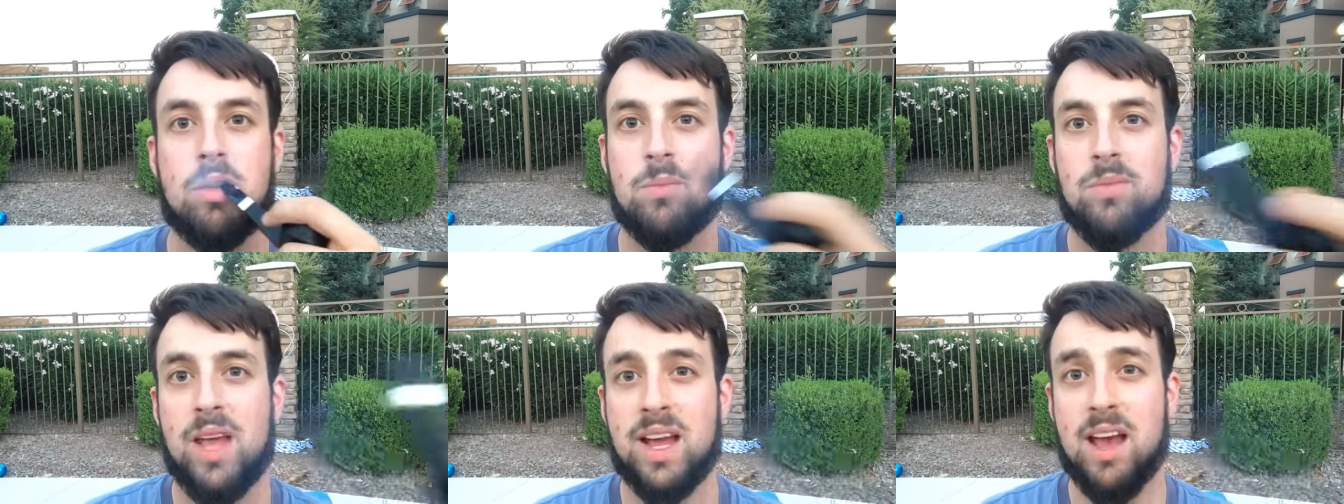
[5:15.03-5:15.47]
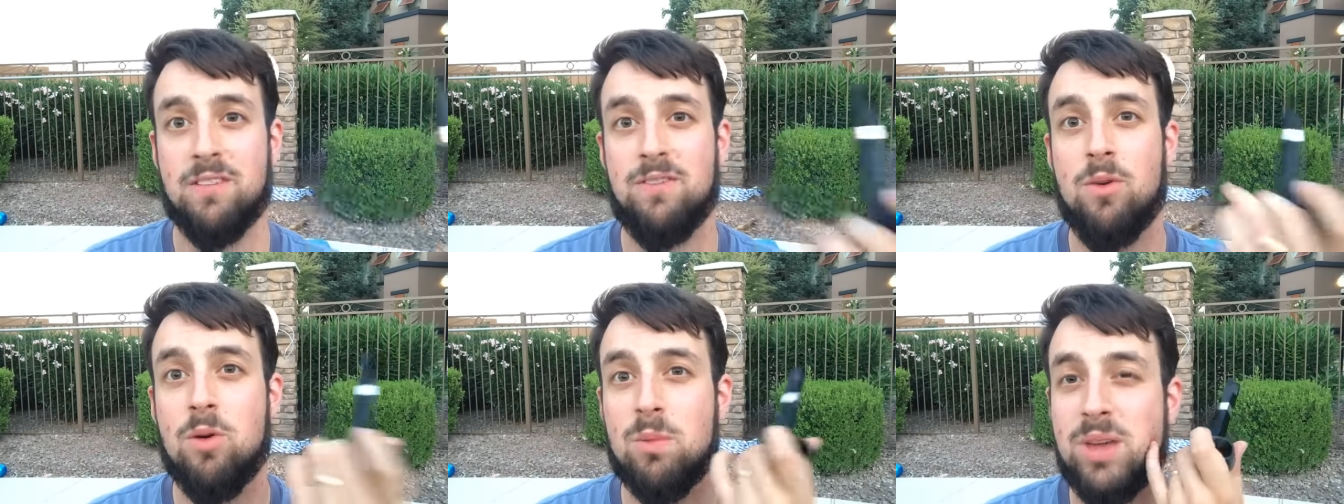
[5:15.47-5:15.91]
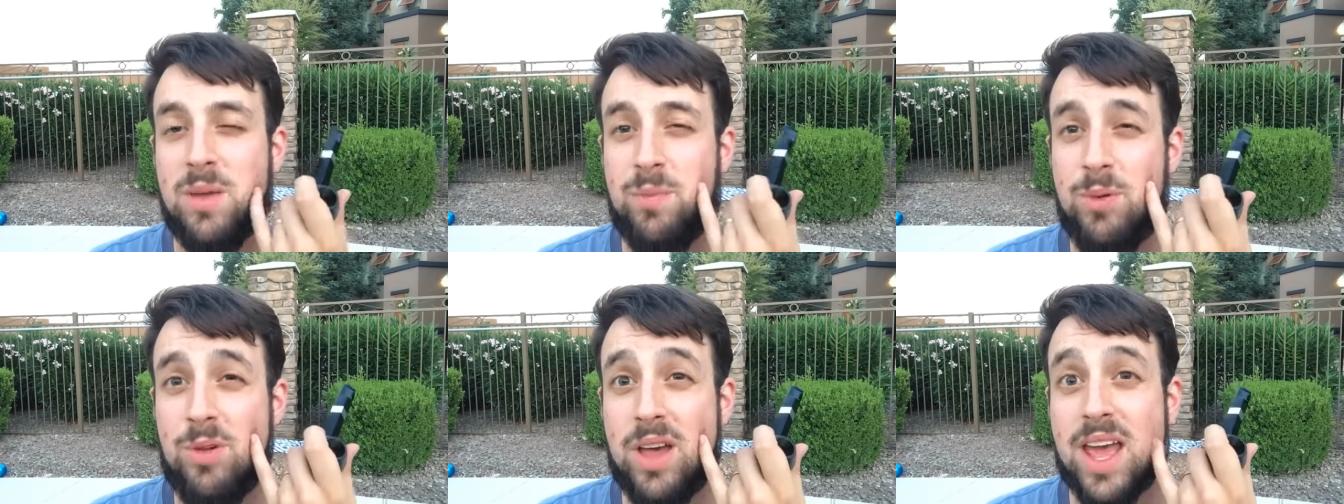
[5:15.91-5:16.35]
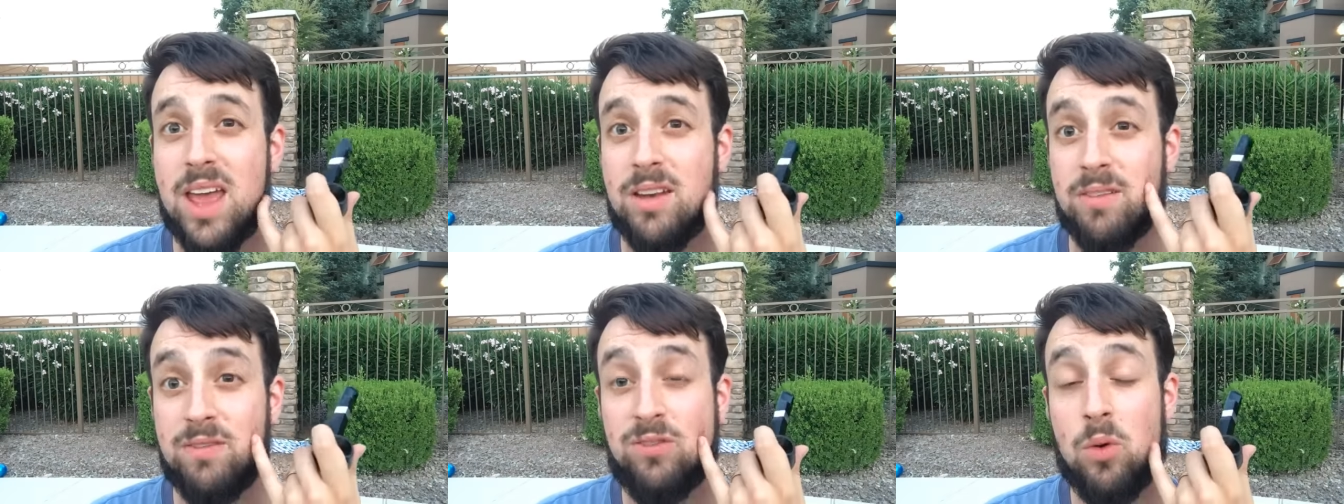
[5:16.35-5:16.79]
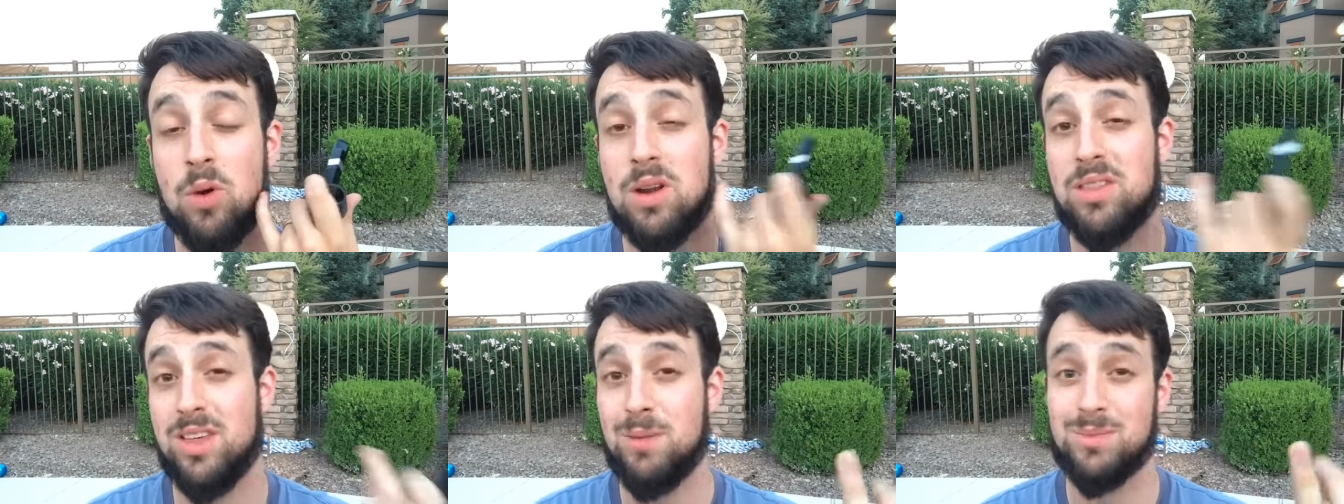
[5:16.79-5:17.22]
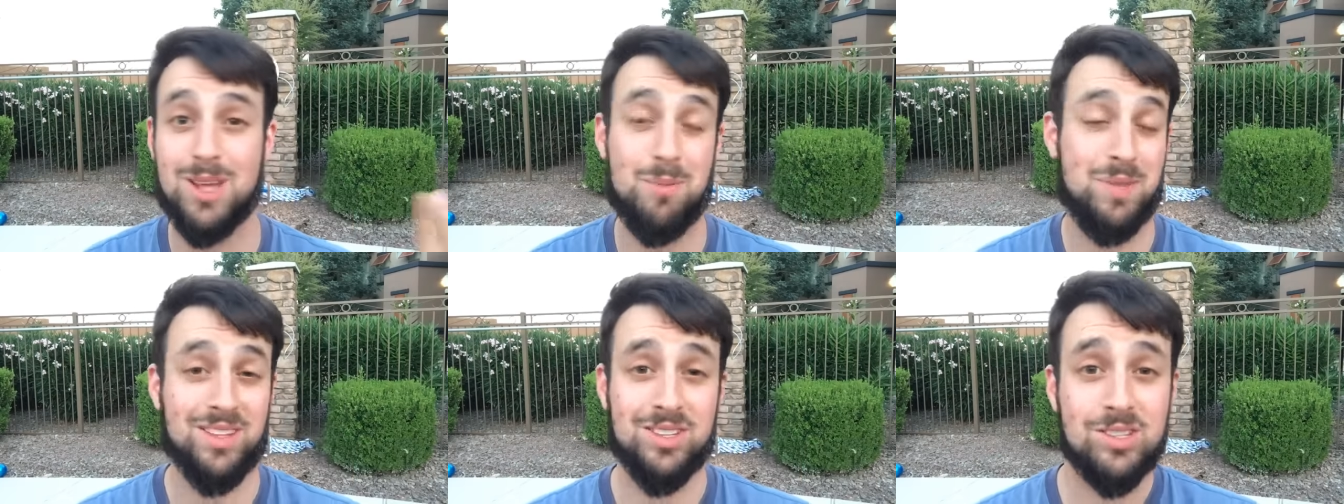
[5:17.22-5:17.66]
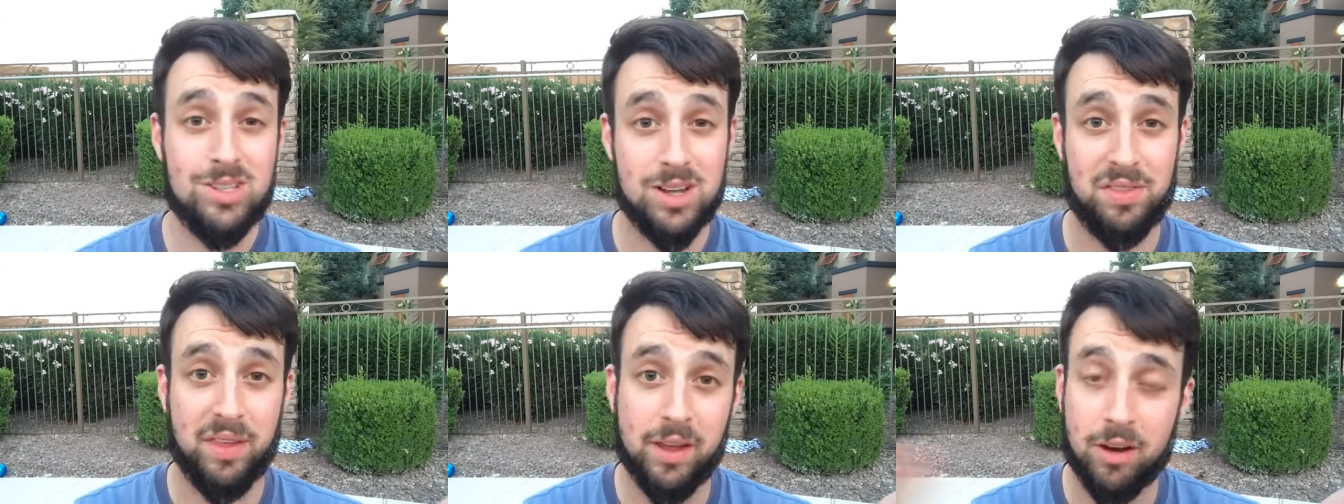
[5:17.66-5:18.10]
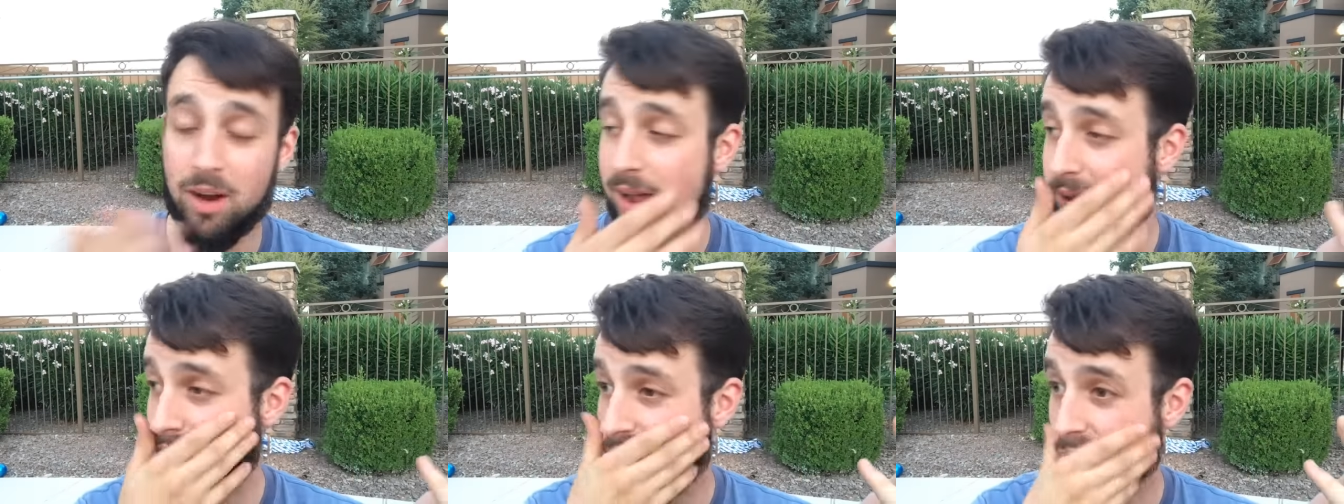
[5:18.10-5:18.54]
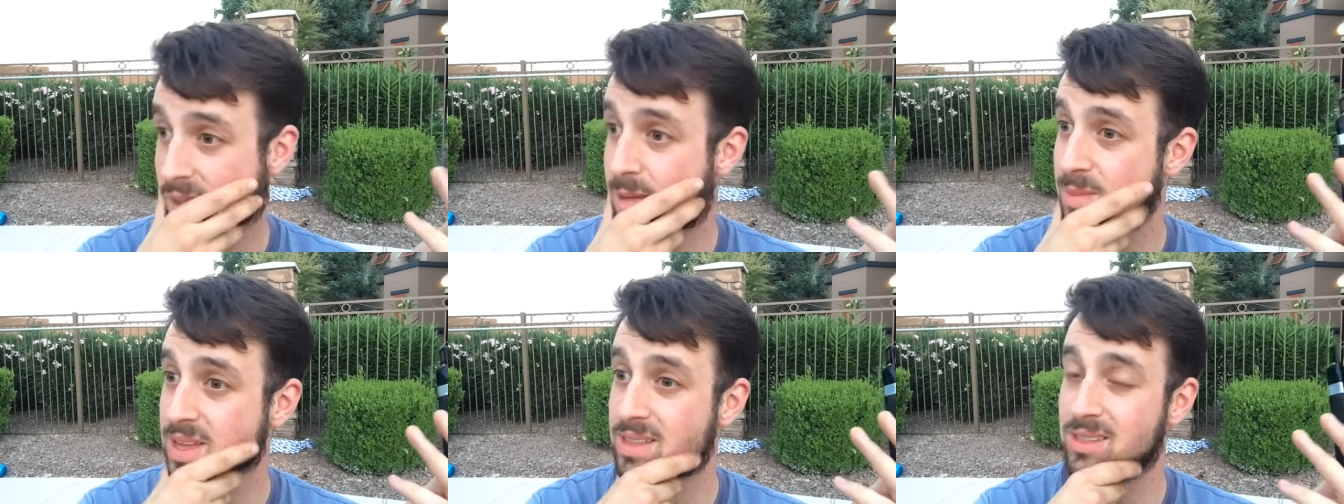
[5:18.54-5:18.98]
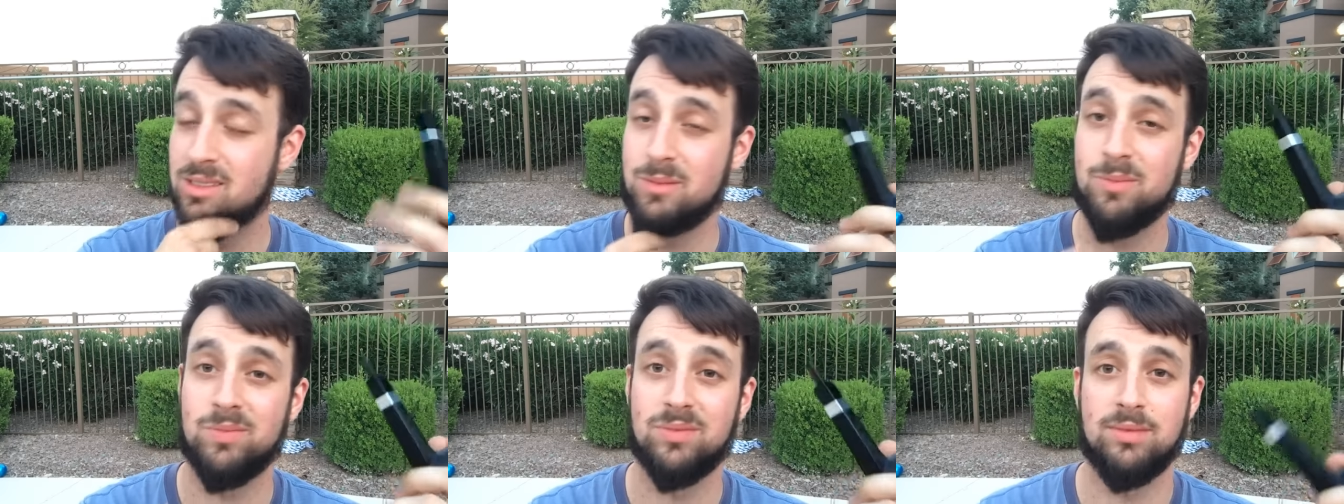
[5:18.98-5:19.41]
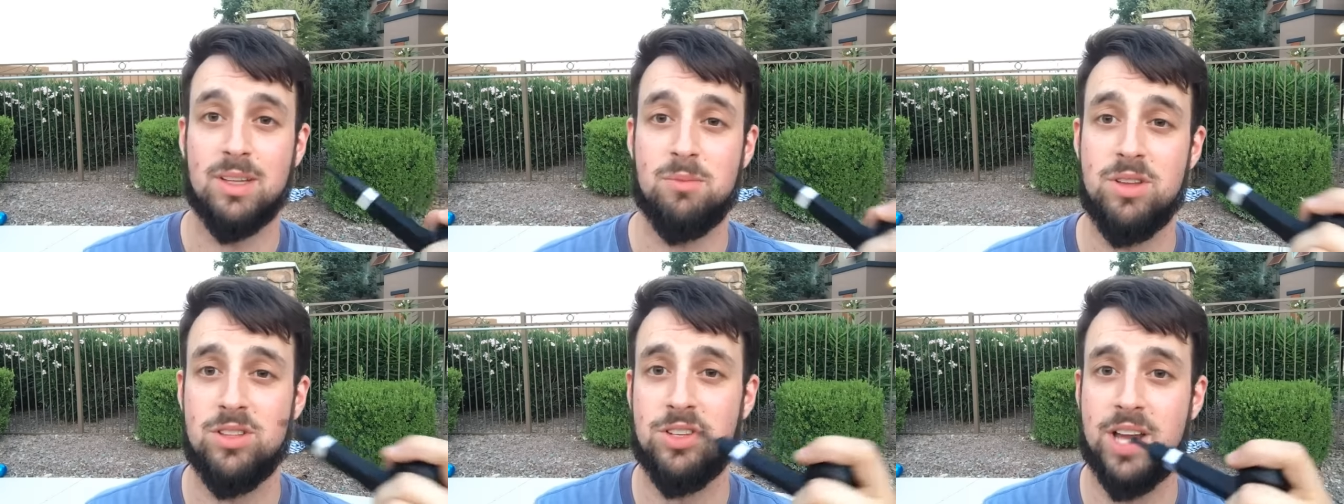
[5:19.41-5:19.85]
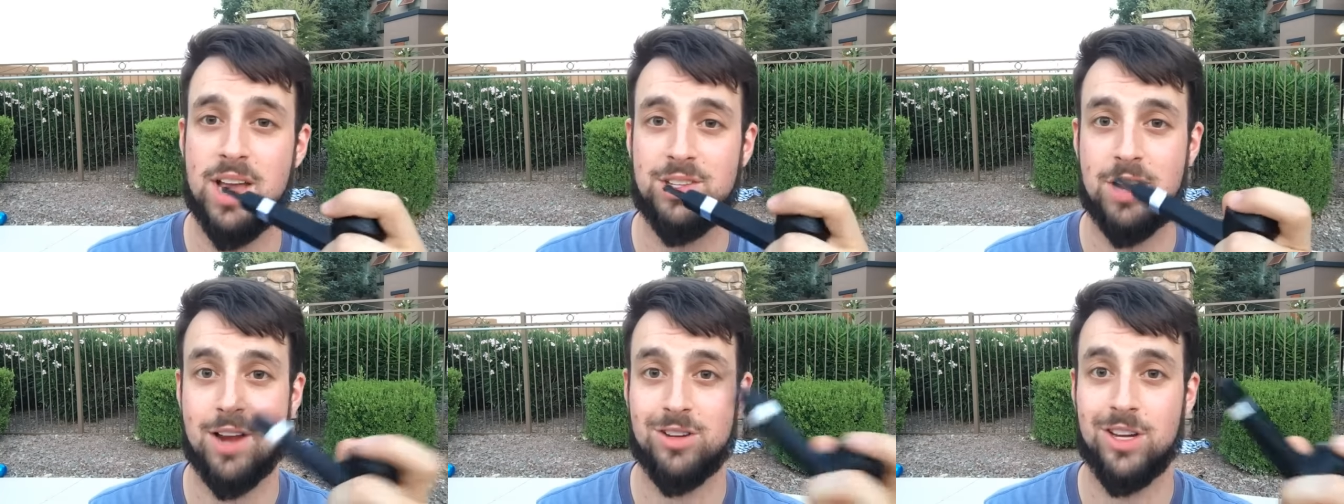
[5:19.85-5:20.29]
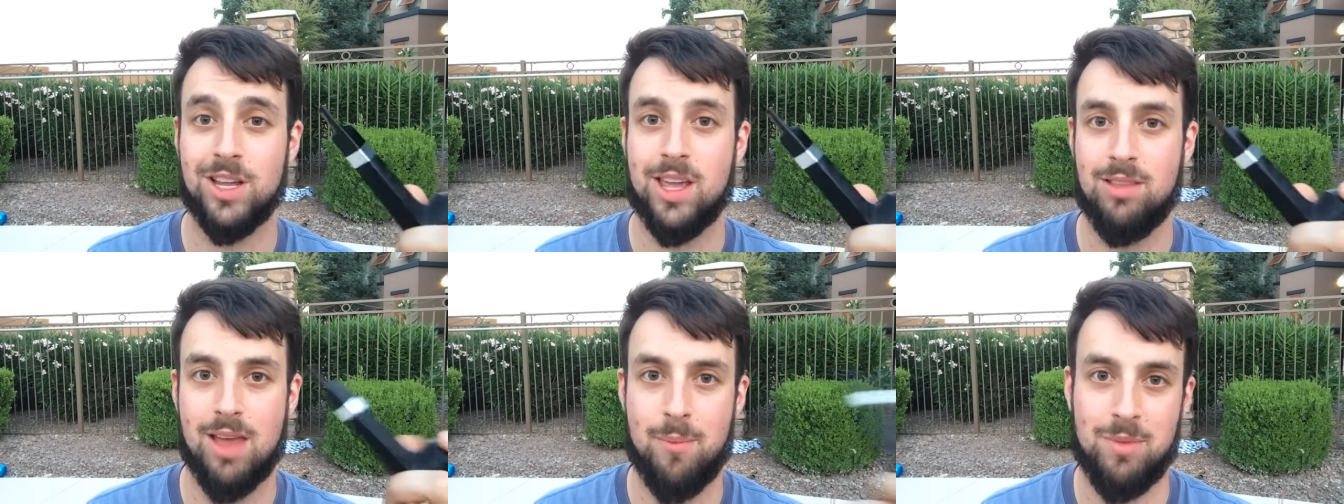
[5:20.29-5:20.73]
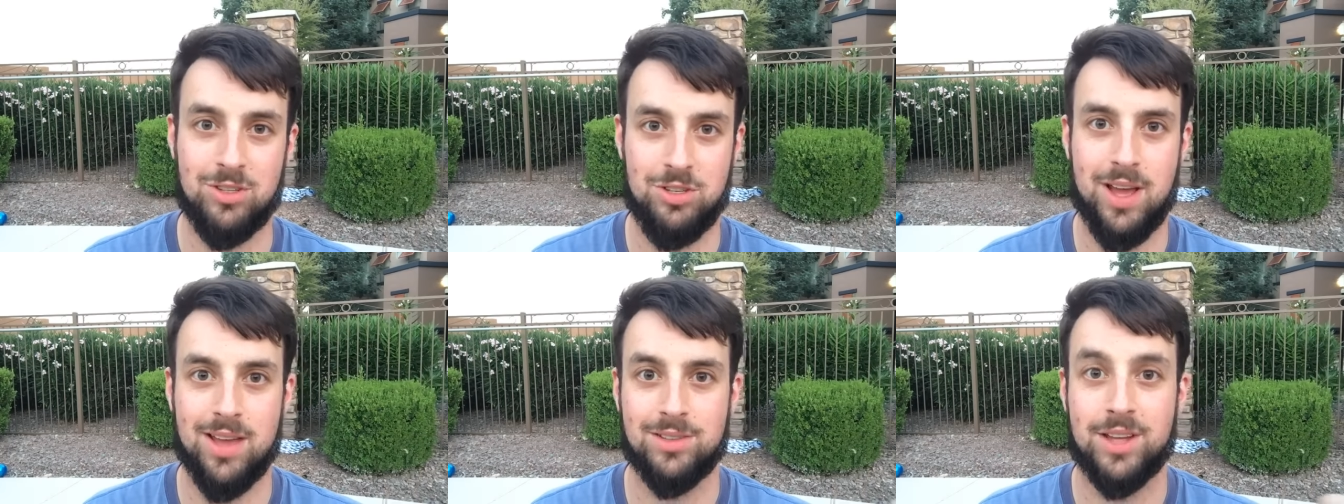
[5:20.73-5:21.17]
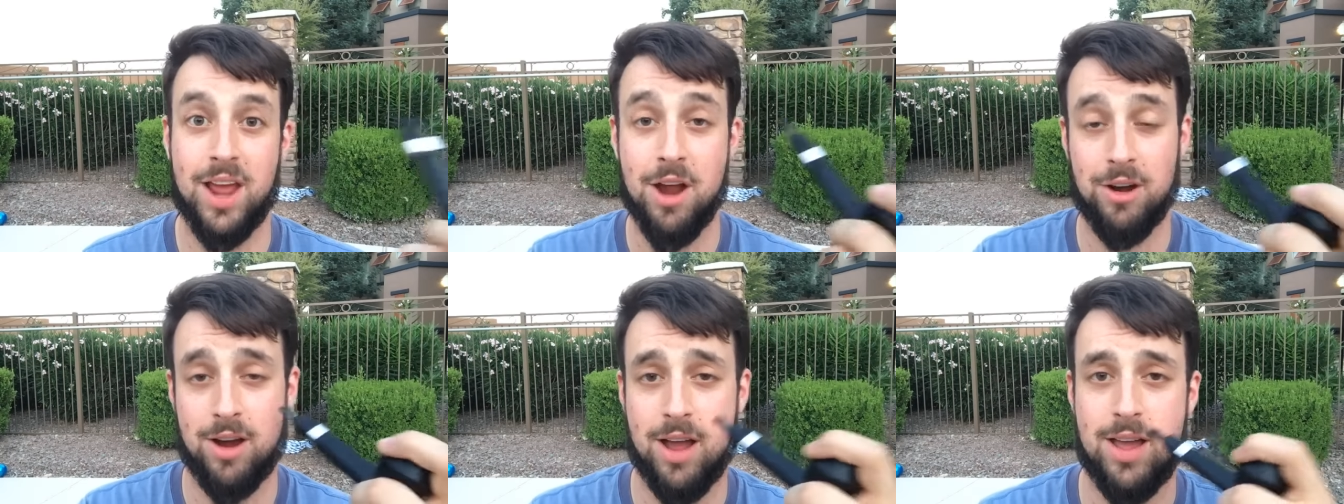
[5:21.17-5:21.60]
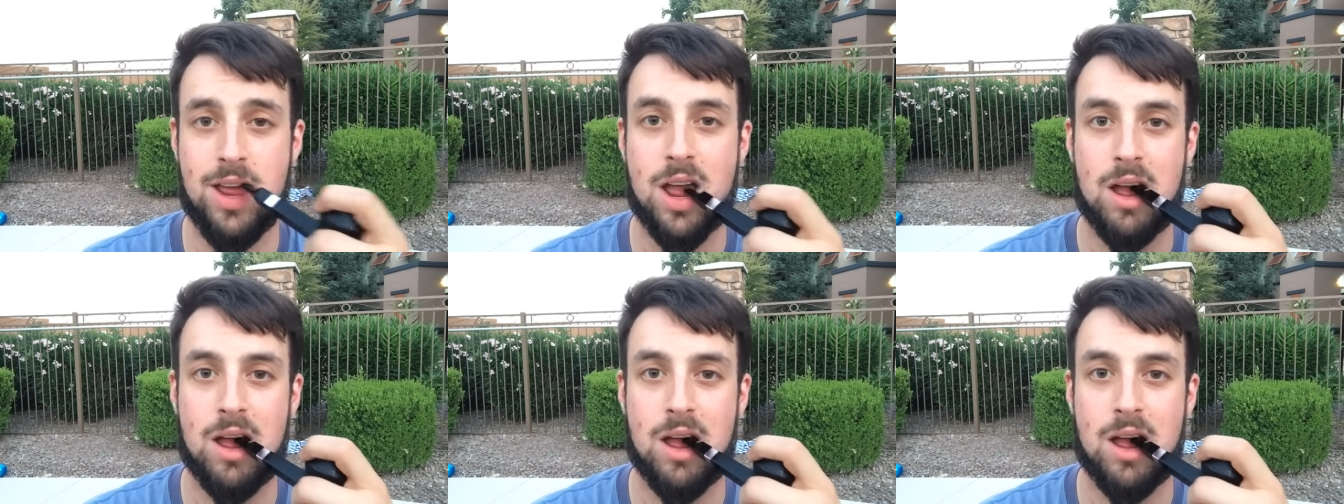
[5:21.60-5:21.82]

I got four people and four thumbs up. That's a good thing, right? That means that means you guys are actually that means you guys care, right?